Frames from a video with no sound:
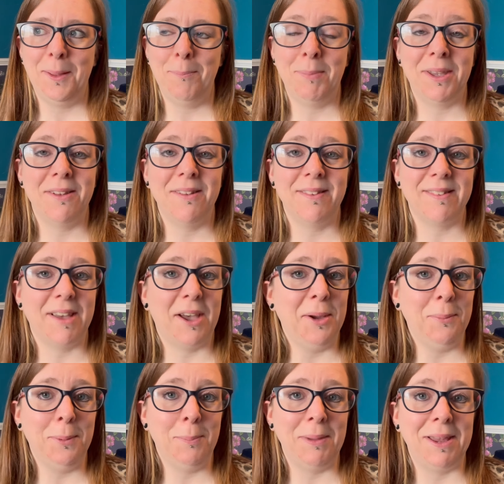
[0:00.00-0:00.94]
because
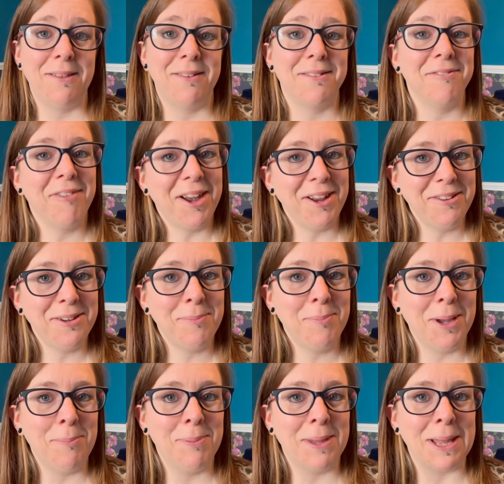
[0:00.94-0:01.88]
I will be surrounded
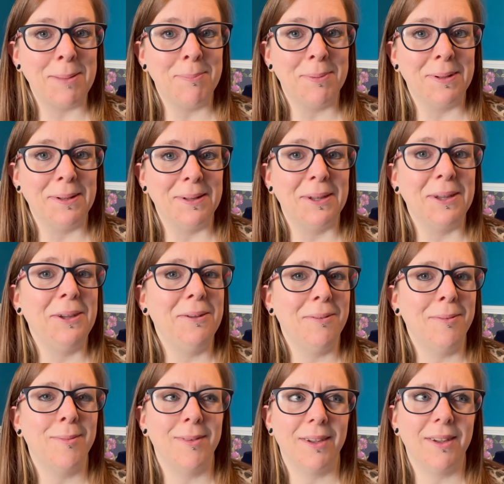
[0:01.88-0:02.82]
by people
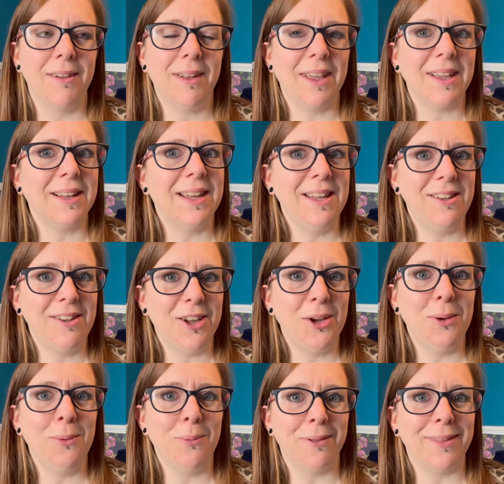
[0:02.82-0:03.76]
who likely
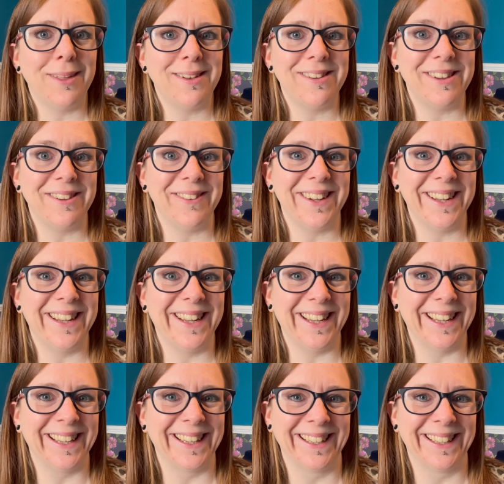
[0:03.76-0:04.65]
know what they're doing.